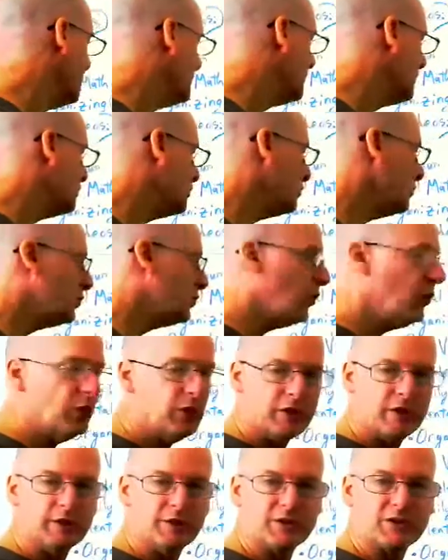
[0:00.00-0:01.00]
The
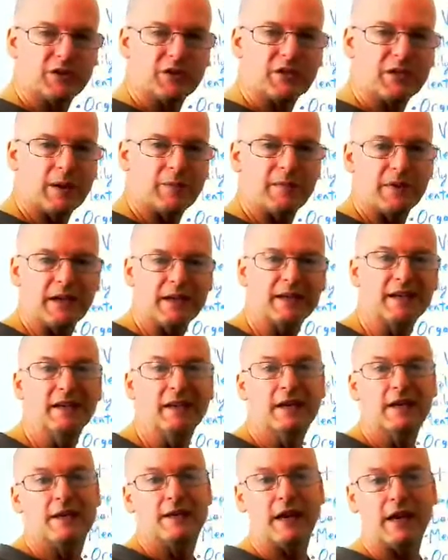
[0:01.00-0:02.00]
tutorials are something
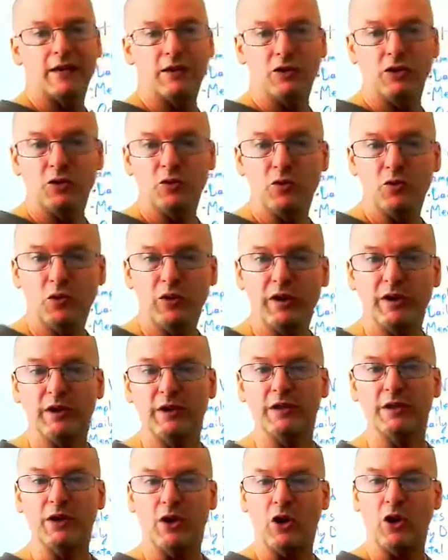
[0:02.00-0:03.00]
that you
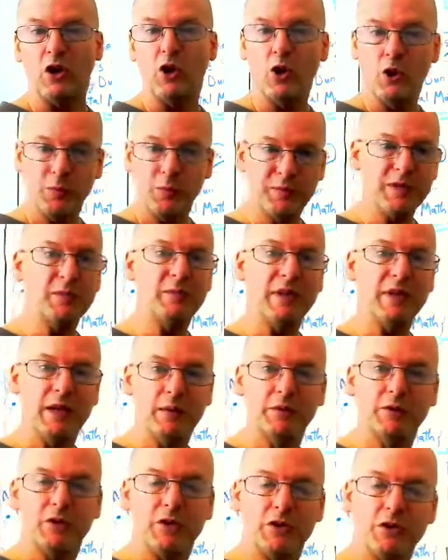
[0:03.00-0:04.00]
would hope to be
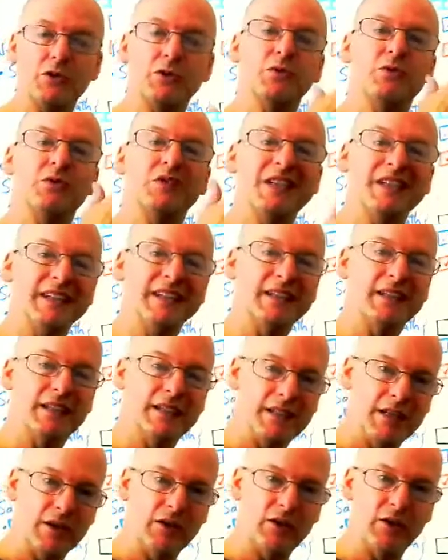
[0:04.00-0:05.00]
able to use
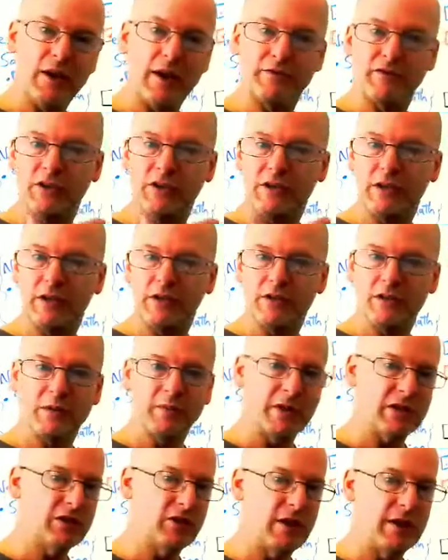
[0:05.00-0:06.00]
year after year,
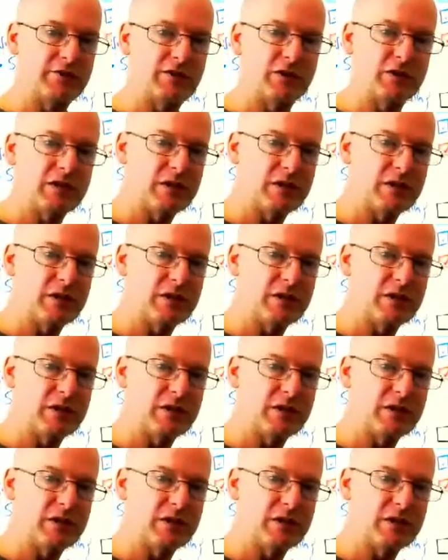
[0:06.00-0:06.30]
semester after